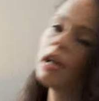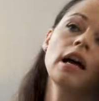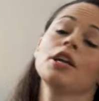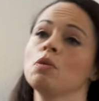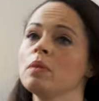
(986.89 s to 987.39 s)

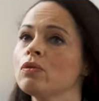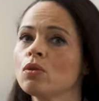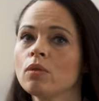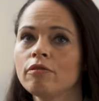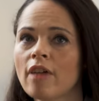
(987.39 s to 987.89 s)
I don't believe
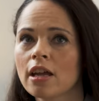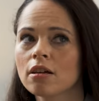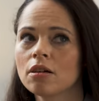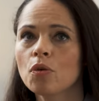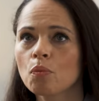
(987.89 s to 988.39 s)
that we
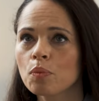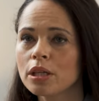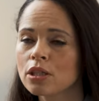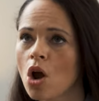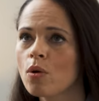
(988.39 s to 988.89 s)
fail, but
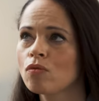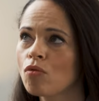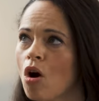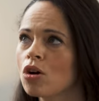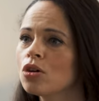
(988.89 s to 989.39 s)
it's going
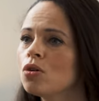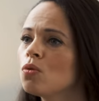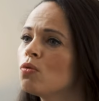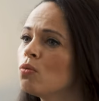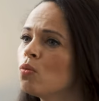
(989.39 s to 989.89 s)
wrong
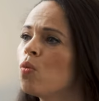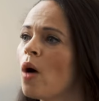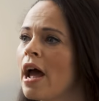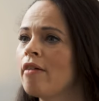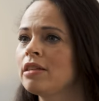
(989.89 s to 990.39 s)

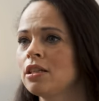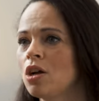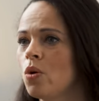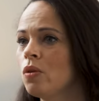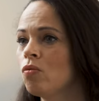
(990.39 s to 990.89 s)
where is it
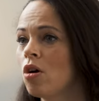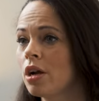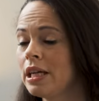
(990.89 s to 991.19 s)
going wrong?